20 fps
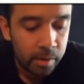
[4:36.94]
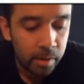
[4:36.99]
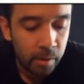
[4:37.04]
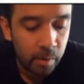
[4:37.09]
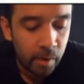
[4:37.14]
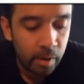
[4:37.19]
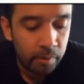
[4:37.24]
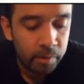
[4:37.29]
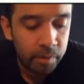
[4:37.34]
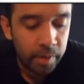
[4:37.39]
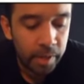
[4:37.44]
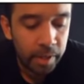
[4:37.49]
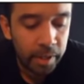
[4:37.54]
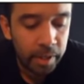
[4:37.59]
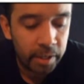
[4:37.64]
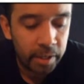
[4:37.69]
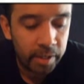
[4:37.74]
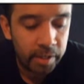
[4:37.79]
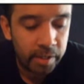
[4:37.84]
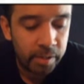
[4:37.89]
So
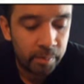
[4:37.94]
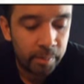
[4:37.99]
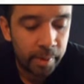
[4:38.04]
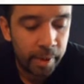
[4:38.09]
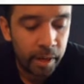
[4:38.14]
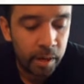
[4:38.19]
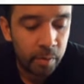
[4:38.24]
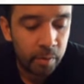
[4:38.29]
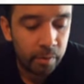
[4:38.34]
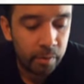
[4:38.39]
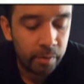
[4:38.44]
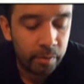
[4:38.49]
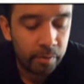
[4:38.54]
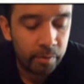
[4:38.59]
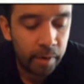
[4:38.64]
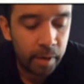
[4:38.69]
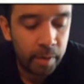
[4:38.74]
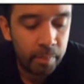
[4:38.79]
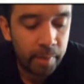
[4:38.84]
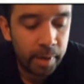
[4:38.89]
off-tracking is your
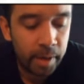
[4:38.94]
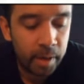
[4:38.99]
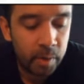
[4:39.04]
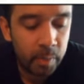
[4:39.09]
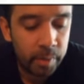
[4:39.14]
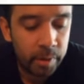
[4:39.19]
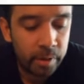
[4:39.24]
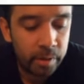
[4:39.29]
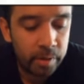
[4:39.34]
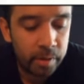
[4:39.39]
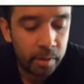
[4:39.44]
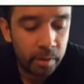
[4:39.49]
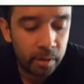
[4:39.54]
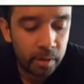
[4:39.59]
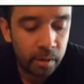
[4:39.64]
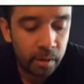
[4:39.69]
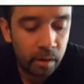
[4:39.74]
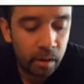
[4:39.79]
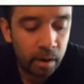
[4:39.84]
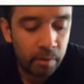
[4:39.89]
very back wheels are
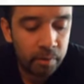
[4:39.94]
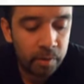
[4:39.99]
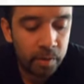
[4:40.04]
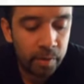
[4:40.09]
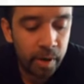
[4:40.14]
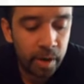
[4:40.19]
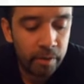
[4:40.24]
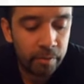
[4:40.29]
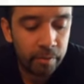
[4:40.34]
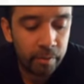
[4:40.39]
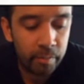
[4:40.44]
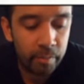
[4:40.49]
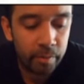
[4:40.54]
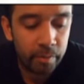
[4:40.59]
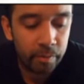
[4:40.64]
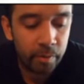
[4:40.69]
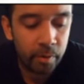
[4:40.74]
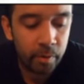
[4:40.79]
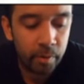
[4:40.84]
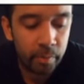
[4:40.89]
going to off-track from
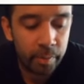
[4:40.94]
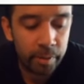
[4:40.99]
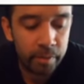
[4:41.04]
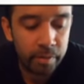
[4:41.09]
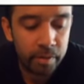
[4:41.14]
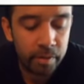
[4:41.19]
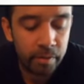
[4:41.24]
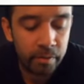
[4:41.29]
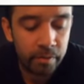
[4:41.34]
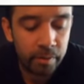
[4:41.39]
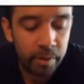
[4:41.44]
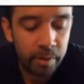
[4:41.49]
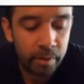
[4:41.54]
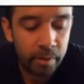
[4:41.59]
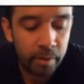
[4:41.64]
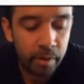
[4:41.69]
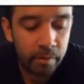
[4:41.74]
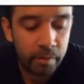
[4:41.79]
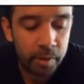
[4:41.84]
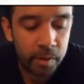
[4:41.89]
the front wheels of
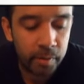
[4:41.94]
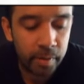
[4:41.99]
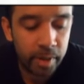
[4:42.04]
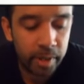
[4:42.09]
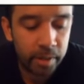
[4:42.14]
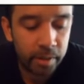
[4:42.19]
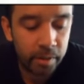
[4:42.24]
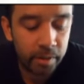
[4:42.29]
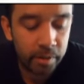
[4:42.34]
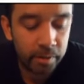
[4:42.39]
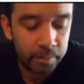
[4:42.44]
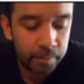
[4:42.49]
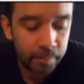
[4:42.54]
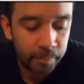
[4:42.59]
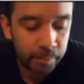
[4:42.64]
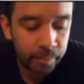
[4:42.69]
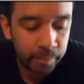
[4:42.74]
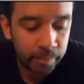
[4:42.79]
the tractor.